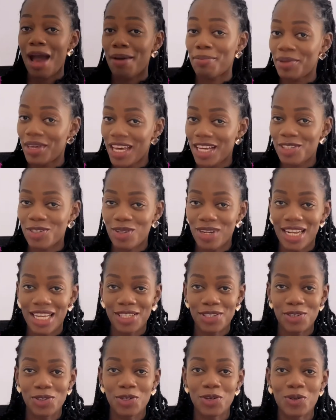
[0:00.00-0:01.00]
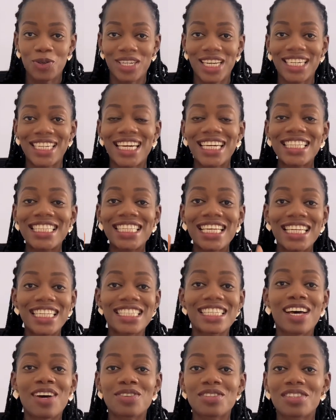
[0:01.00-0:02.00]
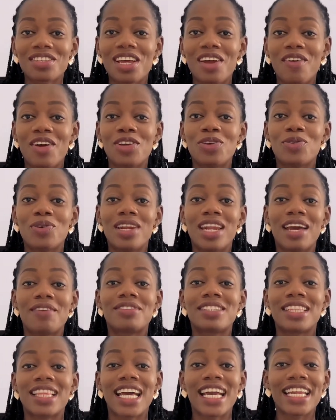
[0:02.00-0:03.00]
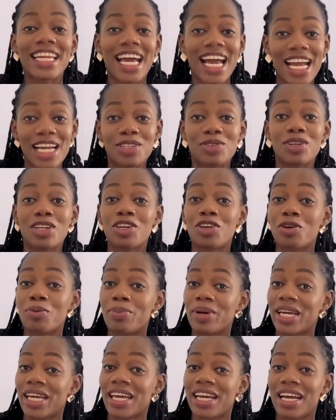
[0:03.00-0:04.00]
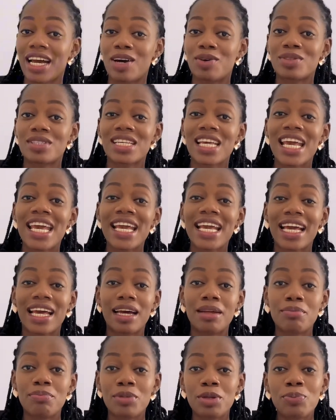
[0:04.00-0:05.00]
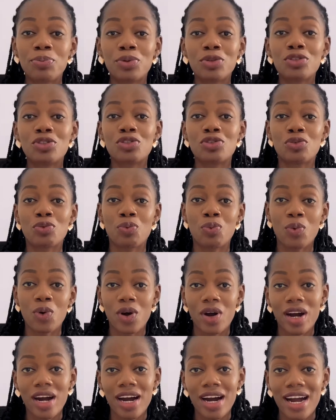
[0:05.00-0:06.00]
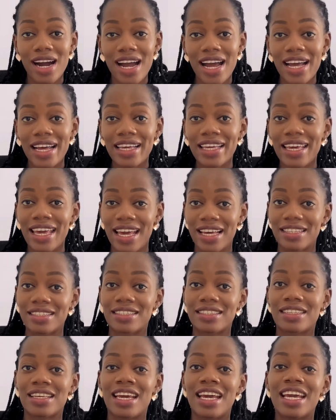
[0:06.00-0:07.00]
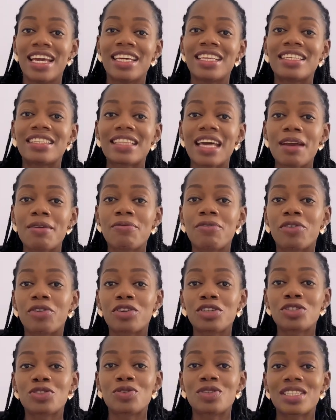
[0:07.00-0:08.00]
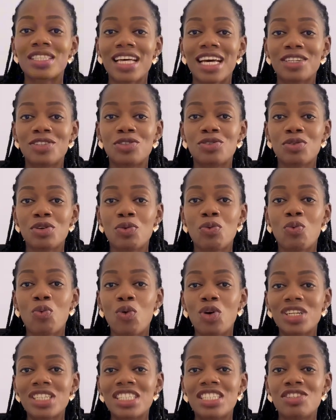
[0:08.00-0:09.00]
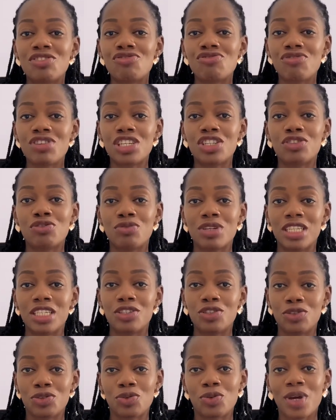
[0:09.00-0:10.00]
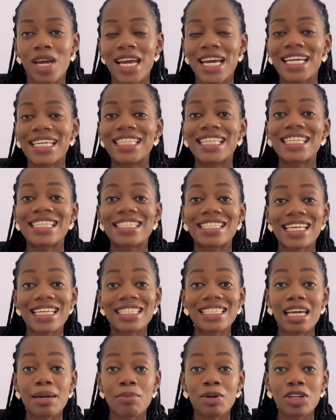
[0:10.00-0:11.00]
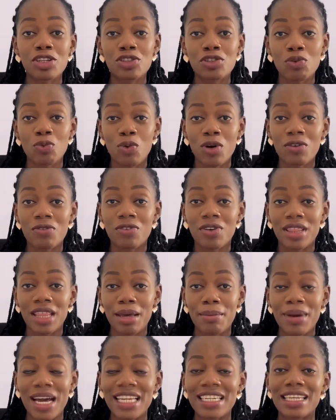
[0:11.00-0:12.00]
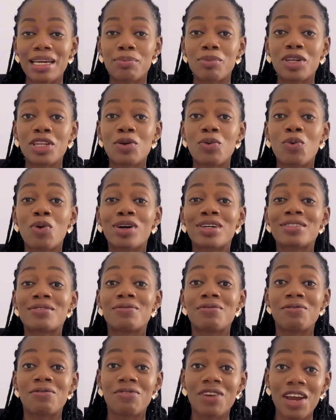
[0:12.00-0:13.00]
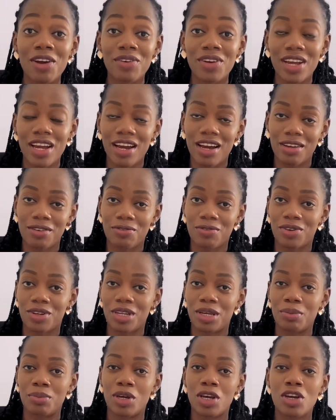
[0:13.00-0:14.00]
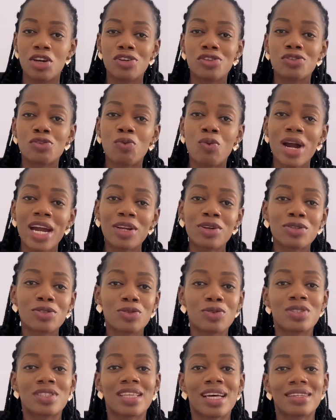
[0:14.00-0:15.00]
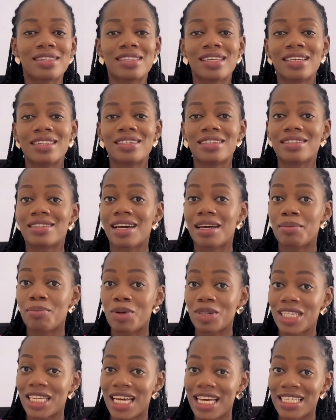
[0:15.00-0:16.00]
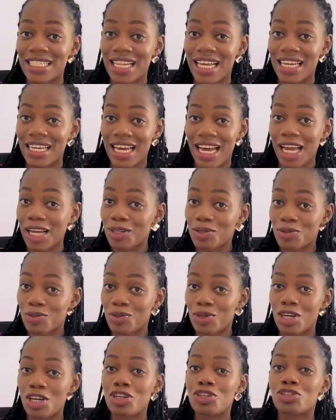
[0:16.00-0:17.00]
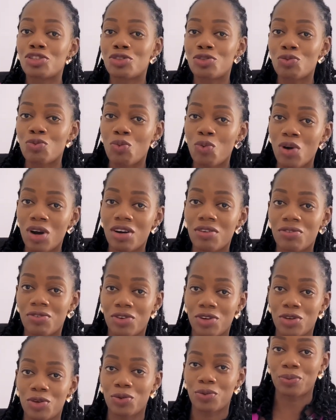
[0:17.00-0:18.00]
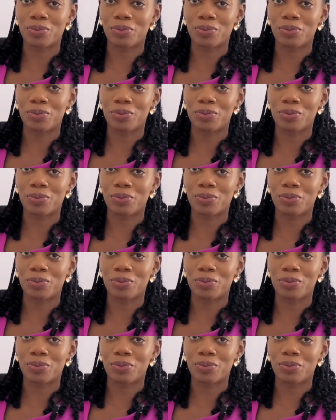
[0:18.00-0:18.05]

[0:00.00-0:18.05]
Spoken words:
I'm here to let you know that that 10,000 naira you left lying idle in your bank account can be put to work. Yes, it's time for us to start doing what the rich really do. They send their money to work for them and their money works very hard for them. So why don't you start sending that money that is lying idle to work for you?